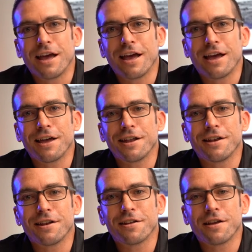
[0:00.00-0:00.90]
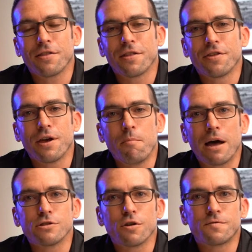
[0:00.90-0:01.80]
and the
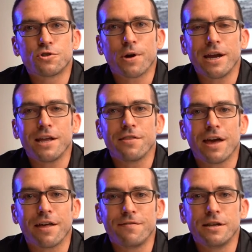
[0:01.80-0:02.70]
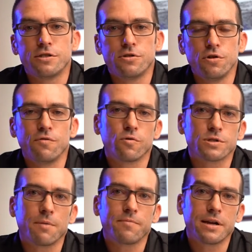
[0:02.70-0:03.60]
amount of training the athletes do for
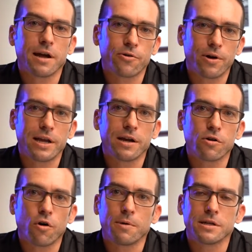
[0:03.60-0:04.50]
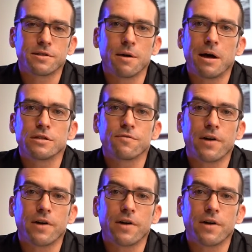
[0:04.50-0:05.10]
something like running a Comrades, the amount of